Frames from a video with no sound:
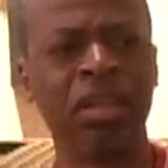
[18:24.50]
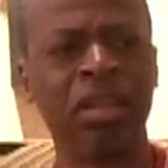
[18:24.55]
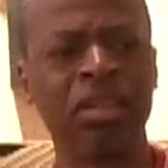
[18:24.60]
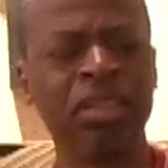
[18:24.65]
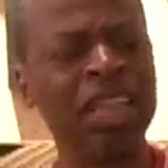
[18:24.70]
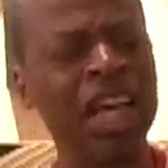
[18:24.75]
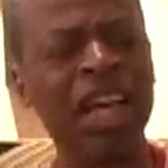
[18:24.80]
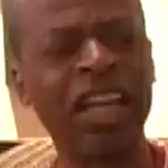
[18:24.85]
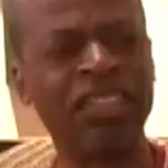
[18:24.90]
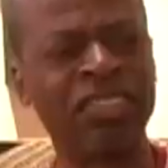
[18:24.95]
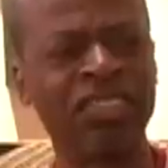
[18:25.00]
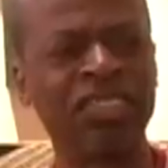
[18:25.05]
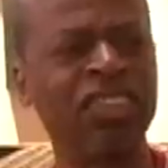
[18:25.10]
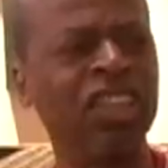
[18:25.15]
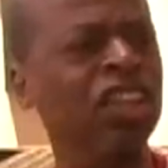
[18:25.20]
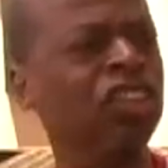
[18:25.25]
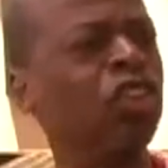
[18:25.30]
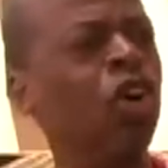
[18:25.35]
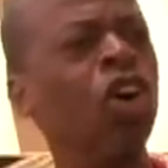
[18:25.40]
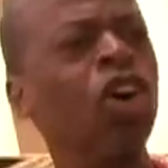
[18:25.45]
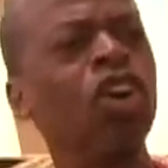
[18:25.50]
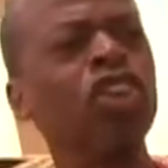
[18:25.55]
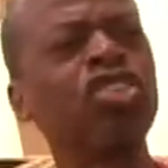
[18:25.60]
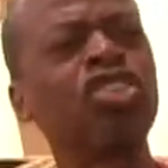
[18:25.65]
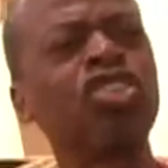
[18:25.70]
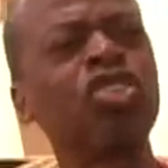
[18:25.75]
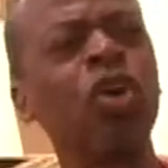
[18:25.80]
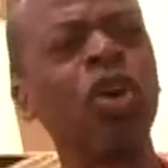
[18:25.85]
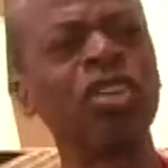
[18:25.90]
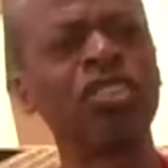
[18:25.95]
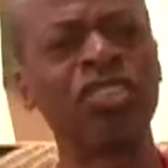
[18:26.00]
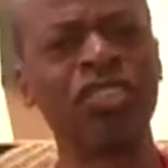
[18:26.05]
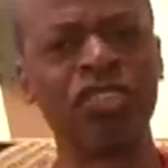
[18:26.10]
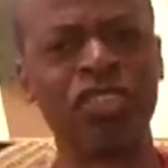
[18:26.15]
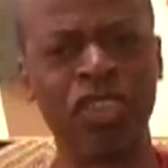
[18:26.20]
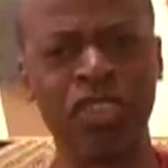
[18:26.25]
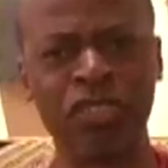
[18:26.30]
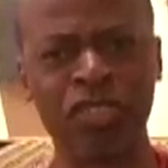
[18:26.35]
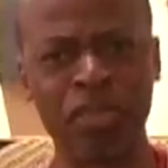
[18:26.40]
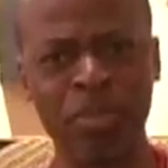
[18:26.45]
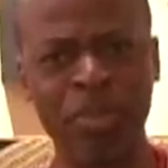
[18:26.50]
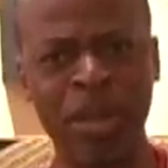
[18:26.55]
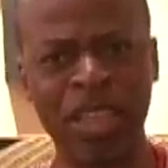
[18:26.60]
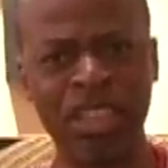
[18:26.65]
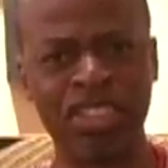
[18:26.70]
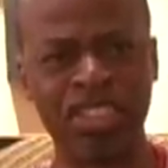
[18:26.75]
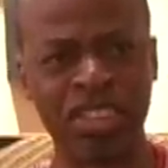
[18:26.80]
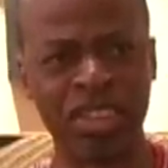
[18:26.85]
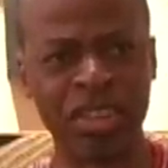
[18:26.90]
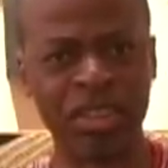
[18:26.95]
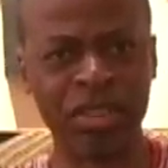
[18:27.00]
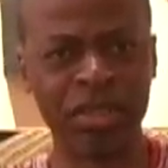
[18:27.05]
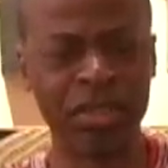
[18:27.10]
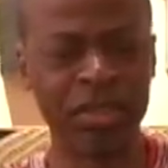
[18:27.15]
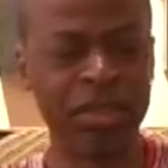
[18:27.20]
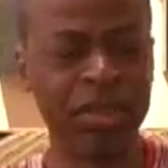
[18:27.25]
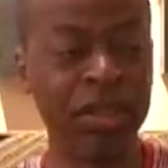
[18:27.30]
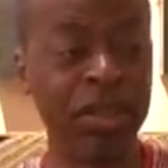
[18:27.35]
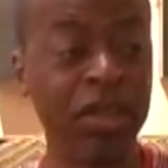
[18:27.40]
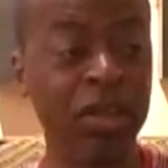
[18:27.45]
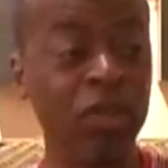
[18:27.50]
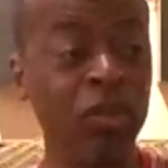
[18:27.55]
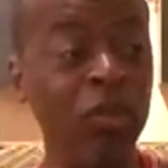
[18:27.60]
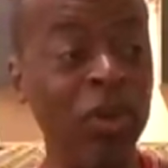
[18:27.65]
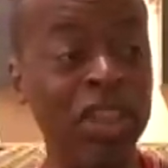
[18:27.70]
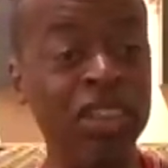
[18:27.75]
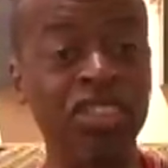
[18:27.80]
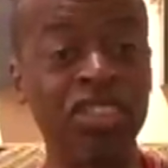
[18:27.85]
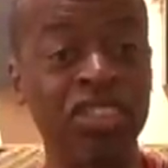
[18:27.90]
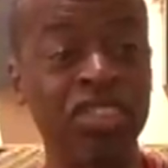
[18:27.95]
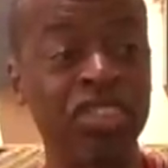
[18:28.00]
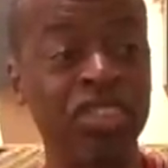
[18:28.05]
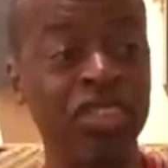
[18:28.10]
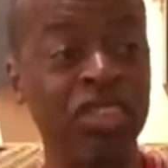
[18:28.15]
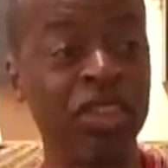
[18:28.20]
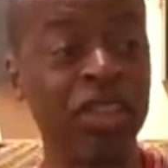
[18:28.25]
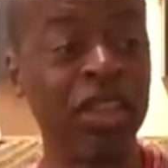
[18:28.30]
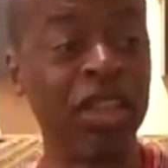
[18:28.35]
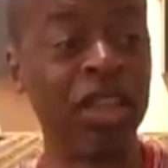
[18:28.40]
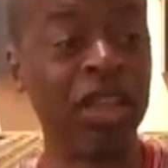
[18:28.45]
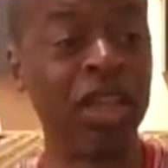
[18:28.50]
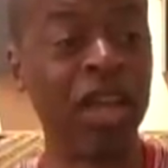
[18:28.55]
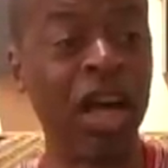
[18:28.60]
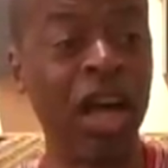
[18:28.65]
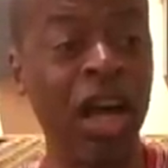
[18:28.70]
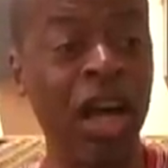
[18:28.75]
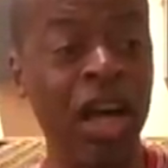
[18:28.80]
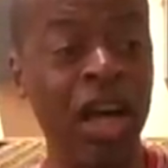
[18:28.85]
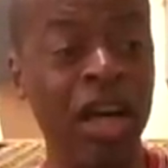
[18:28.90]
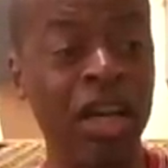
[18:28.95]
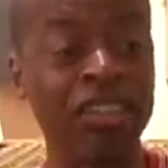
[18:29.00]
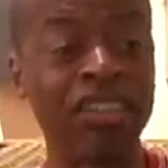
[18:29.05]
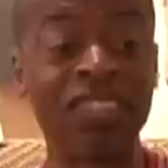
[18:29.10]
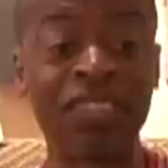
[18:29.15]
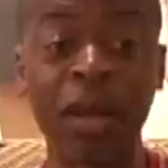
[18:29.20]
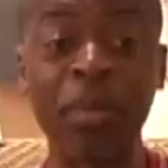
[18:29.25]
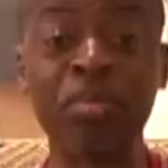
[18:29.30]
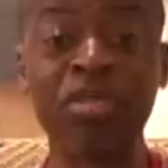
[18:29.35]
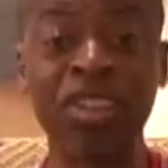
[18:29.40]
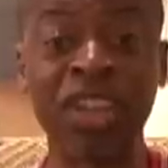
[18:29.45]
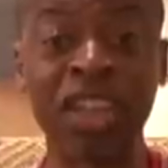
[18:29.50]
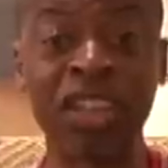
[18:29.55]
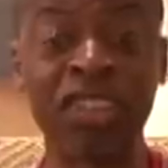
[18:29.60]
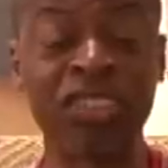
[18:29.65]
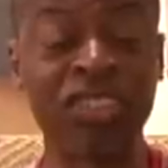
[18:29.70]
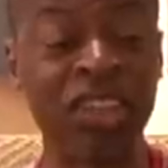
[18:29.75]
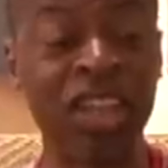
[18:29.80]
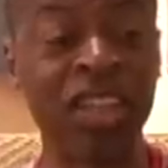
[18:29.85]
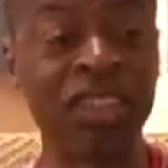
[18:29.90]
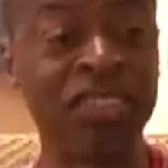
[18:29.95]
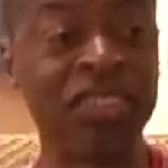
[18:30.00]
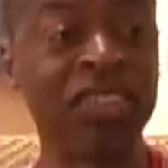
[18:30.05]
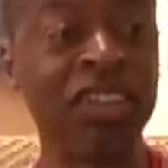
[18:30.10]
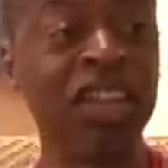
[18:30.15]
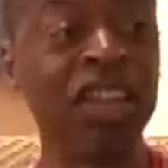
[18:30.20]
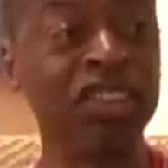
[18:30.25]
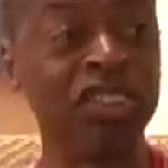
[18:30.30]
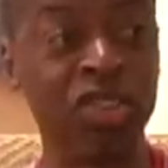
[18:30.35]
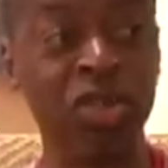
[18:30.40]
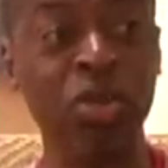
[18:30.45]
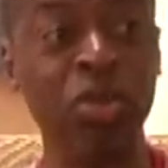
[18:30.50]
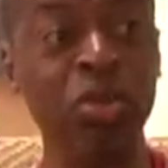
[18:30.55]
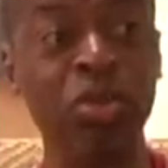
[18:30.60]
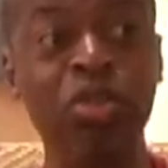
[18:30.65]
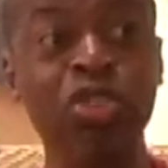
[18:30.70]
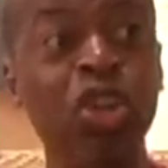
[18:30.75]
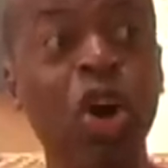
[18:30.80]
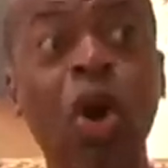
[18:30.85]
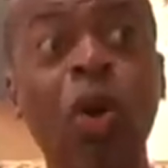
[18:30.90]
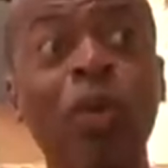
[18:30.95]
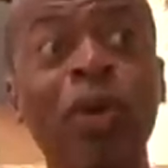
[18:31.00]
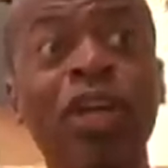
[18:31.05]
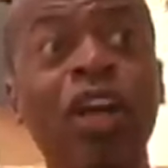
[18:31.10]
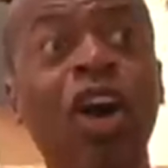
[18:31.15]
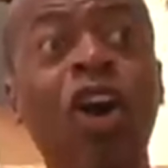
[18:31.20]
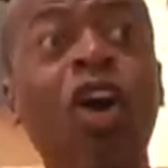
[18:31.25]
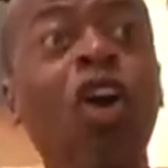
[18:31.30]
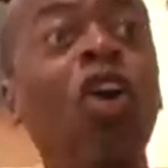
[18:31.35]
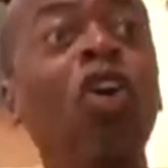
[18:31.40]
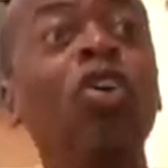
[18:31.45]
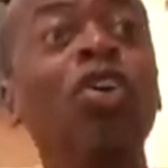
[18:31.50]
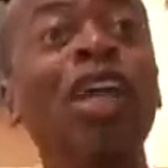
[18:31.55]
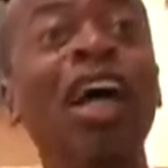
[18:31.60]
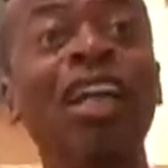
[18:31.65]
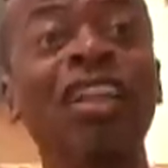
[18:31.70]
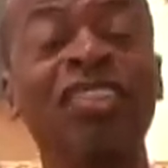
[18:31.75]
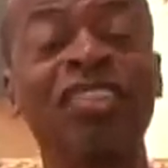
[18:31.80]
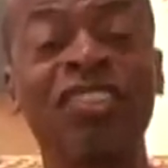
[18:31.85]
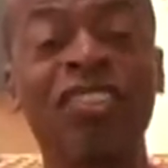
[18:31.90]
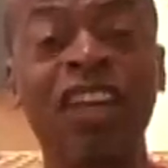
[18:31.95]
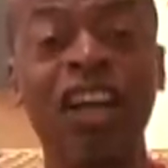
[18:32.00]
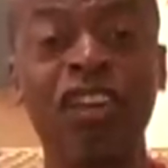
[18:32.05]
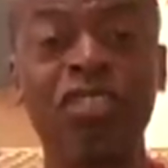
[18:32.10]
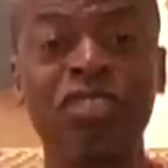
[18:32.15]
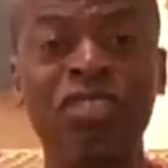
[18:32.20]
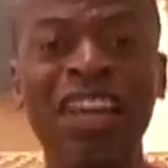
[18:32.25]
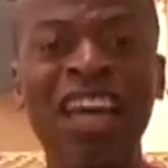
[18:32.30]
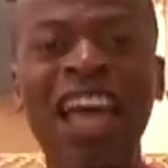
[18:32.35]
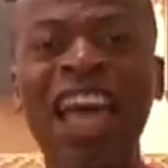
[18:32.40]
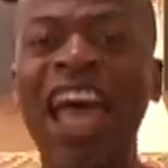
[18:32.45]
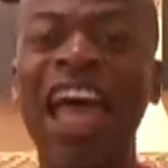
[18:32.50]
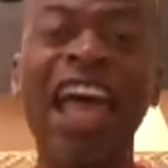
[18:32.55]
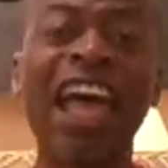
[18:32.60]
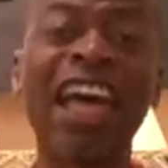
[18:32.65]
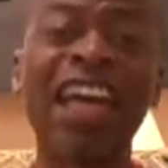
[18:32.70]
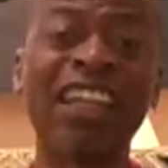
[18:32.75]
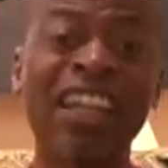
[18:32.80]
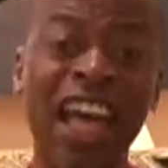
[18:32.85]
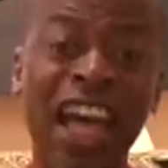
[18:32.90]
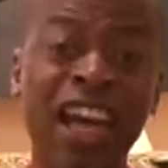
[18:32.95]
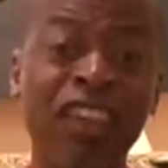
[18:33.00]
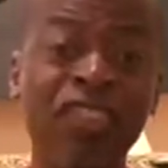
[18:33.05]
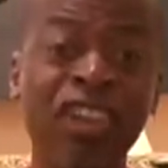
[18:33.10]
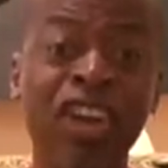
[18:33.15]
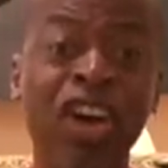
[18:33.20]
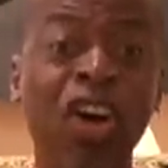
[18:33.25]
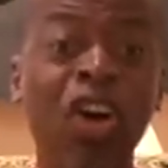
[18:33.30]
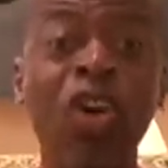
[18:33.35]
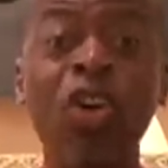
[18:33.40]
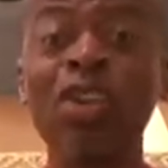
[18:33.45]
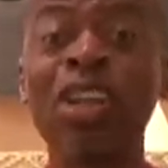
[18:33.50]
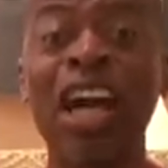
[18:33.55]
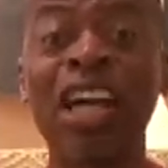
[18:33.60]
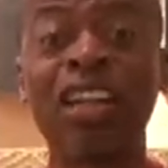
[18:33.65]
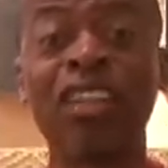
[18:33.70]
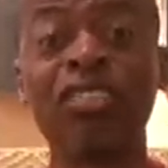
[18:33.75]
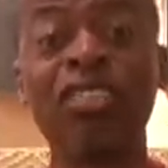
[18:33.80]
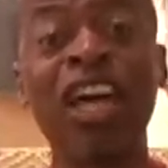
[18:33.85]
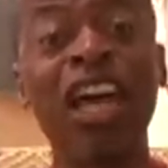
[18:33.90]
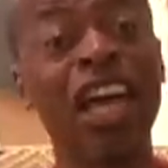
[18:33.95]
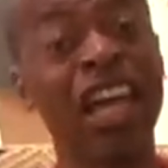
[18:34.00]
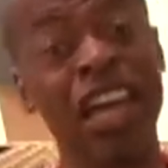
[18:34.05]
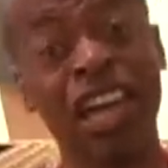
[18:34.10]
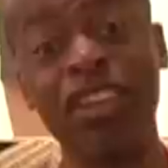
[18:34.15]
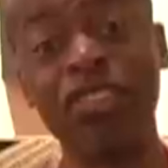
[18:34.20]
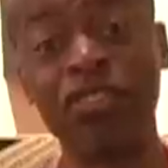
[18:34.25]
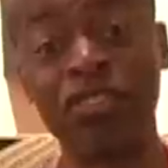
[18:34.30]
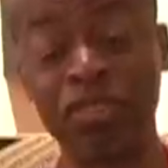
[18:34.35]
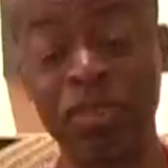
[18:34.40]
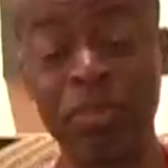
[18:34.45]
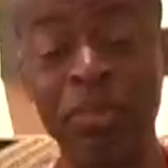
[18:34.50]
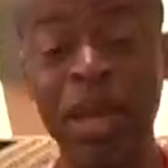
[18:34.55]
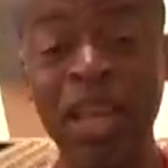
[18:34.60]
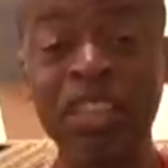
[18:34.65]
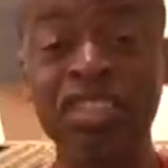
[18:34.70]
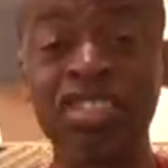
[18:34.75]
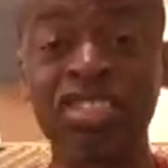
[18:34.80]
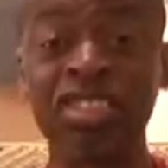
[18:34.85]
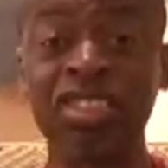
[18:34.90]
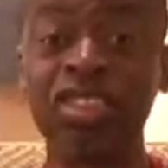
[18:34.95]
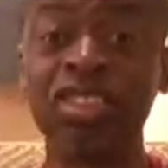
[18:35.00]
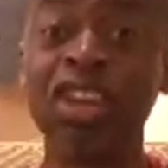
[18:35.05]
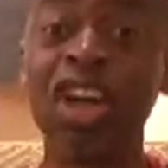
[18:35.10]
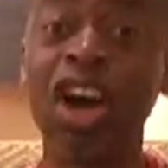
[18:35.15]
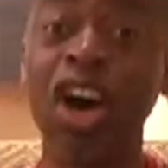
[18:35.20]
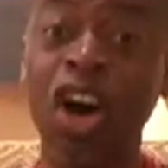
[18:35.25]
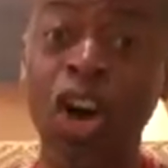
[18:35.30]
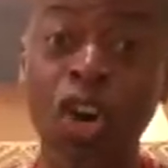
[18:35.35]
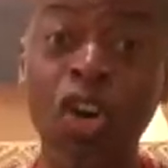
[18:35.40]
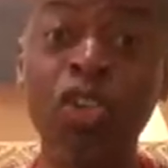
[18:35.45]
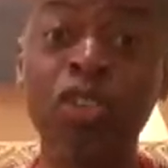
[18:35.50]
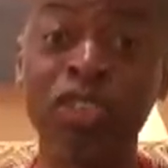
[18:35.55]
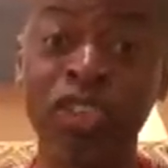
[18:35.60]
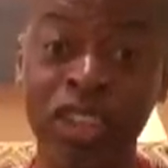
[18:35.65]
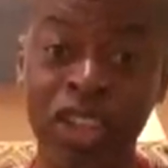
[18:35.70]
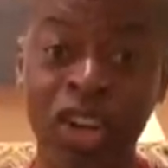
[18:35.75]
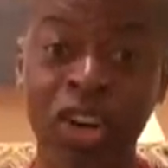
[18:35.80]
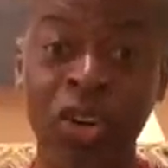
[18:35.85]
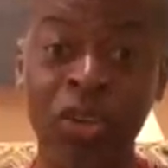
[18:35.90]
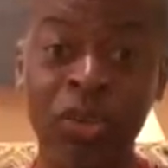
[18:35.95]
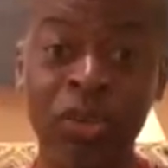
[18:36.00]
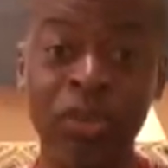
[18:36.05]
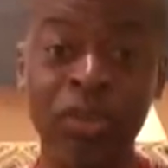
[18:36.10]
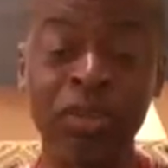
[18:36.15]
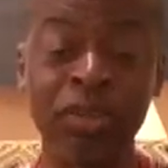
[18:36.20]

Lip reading: Yes, there's all sorts of information which subjects us to knowing a whole lot of stuff and having a whole lot of information overload.